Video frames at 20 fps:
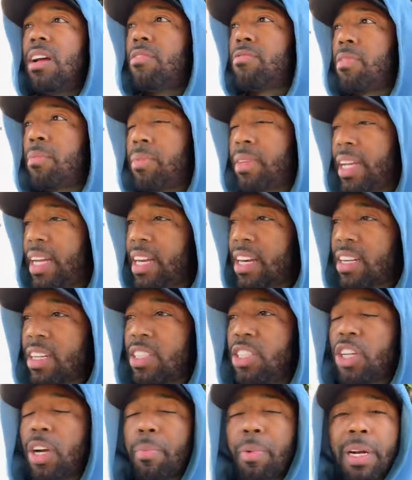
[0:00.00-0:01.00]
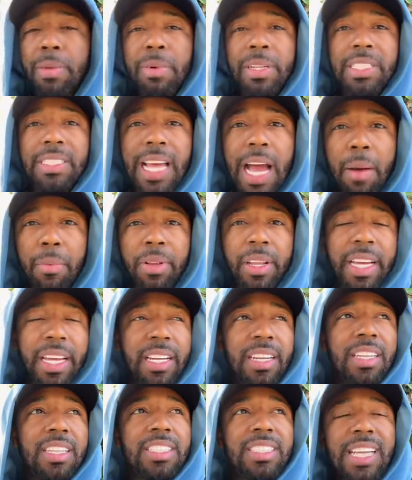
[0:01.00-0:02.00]
From there, you can pretty much dabble
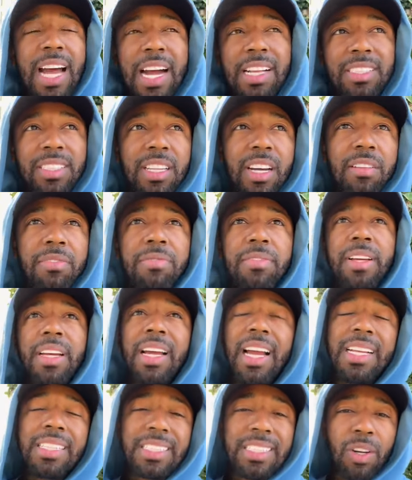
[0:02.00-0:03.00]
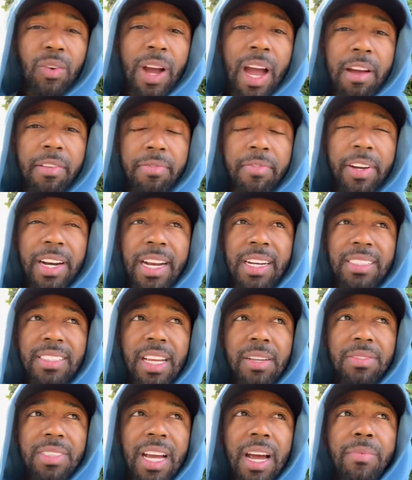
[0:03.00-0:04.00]
in the side stuff and still have fun at the
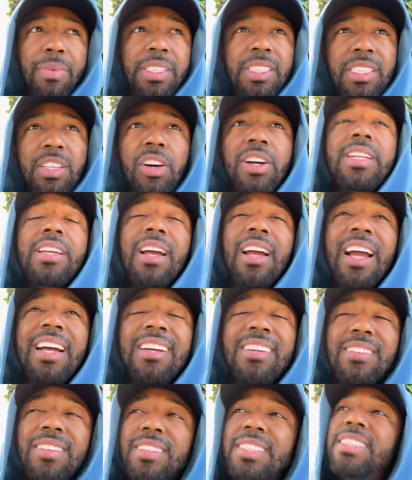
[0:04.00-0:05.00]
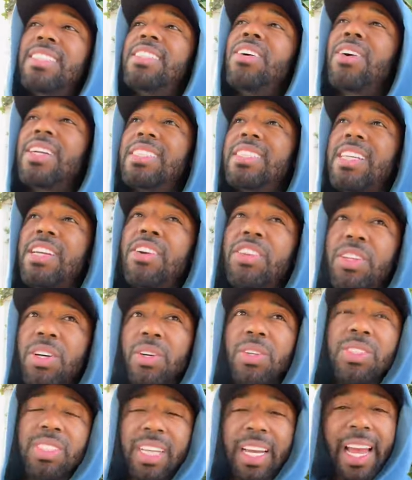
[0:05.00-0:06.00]
same time and still could still consider
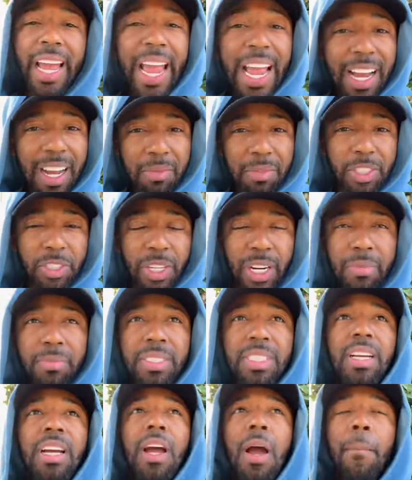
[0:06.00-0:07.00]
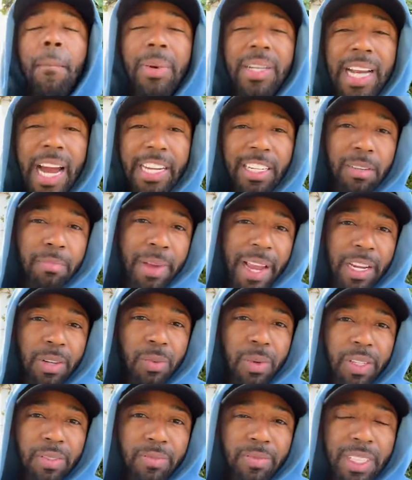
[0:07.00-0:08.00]
those income streams, but not your main
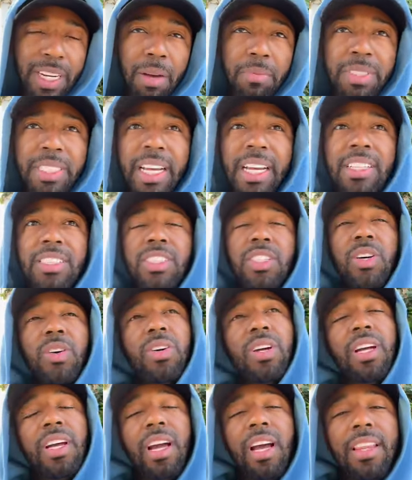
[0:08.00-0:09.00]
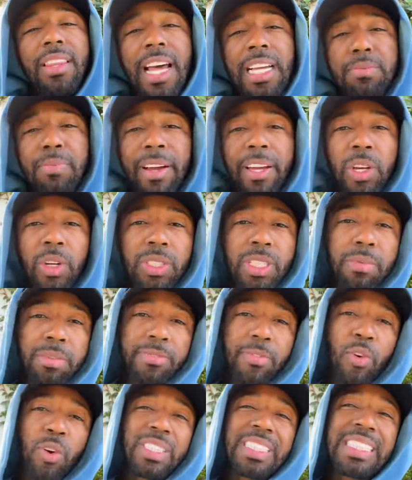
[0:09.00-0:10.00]
one. You know what I'm saying? So that's my CueTips
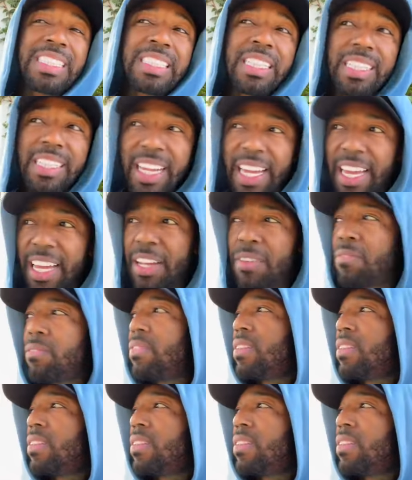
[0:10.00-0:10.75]
for today.